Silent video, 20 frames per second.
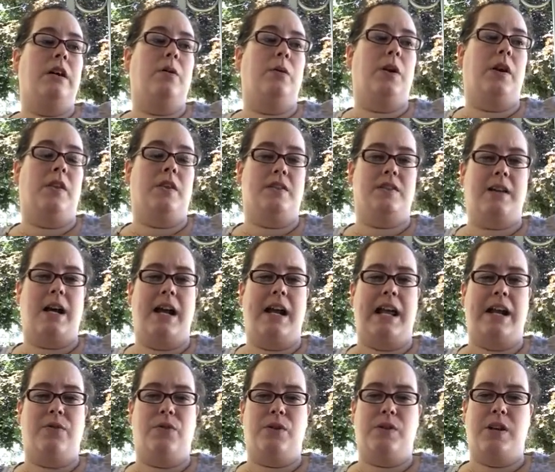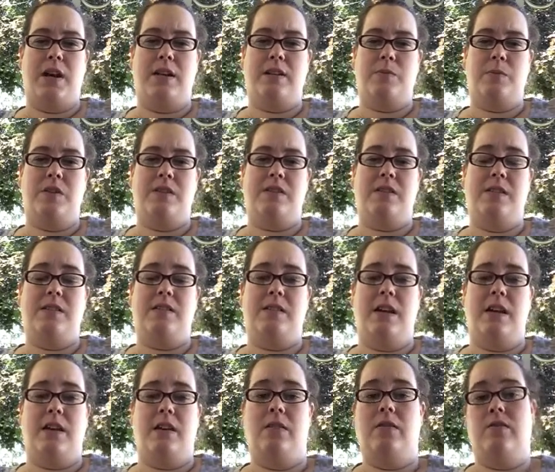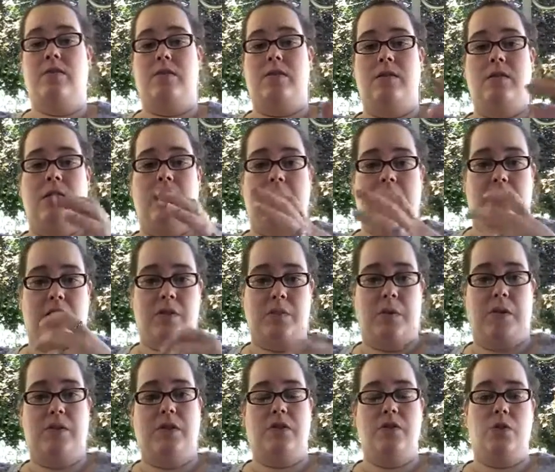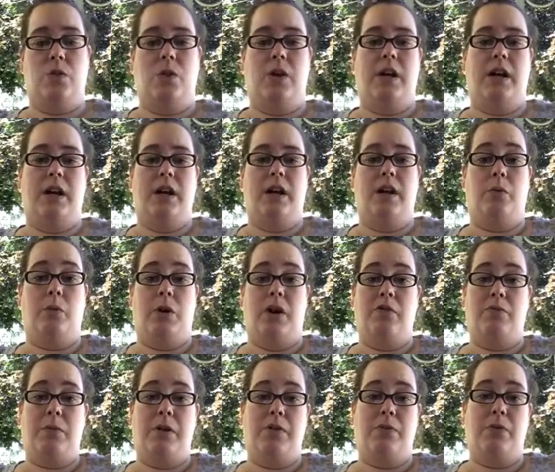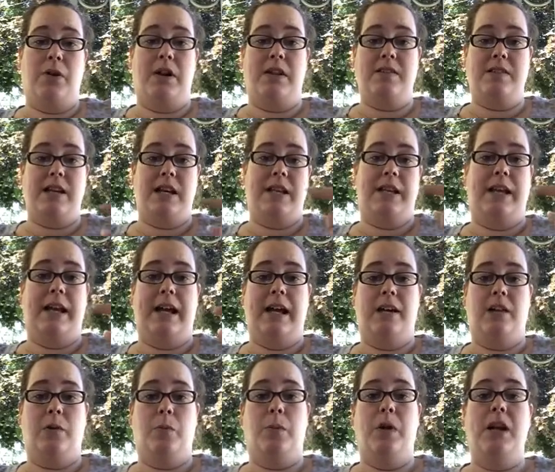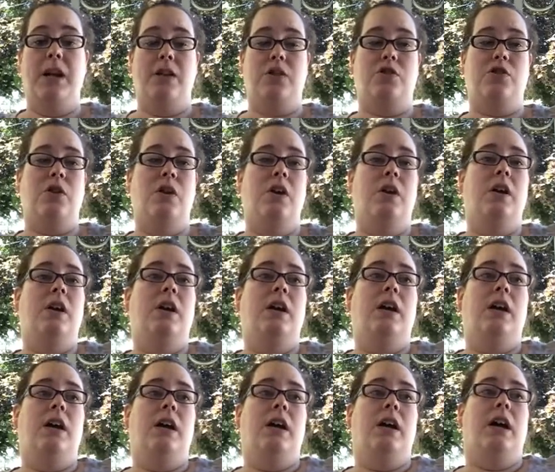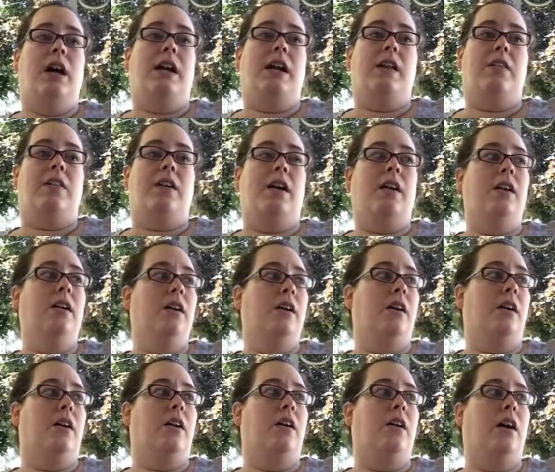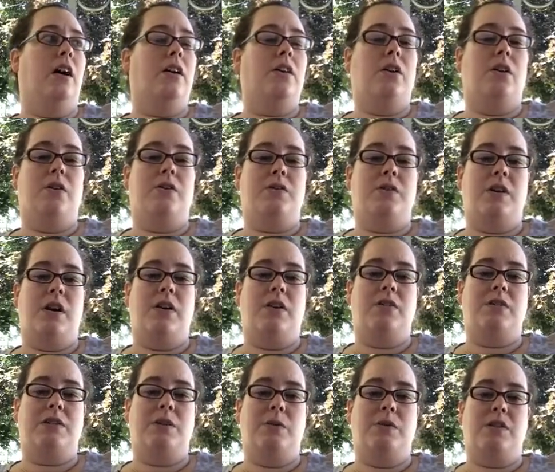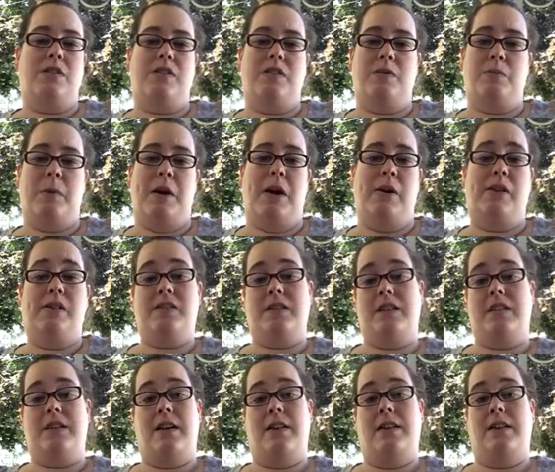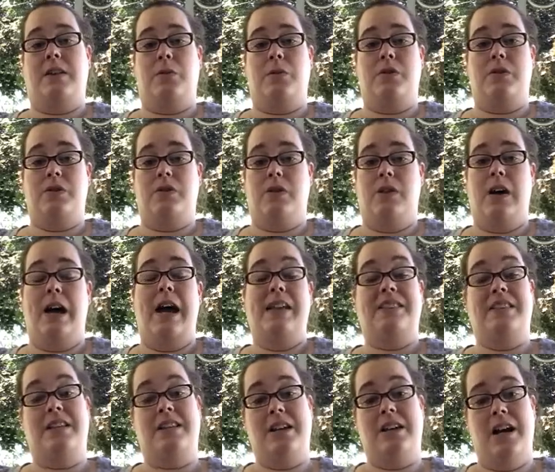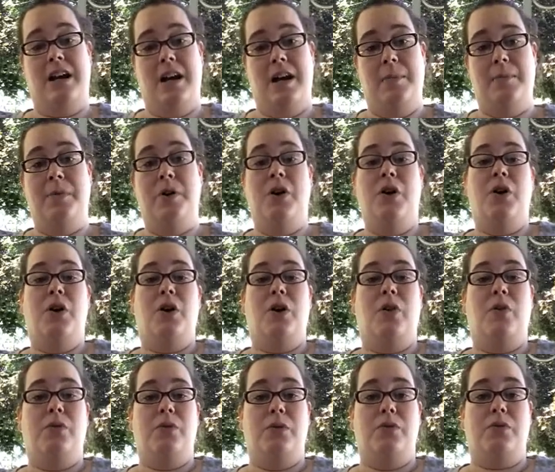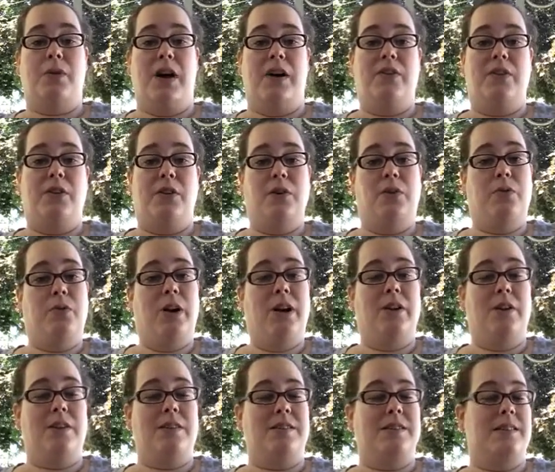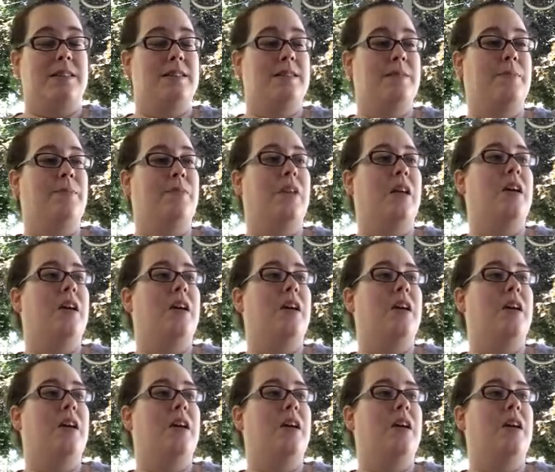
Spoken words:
One of the side advertisements that said Candles by Victoria, and one of my friends had liked the page. And I thought, I'll go see what this is about, because I saw that there was, at the time, over 500 fragrances.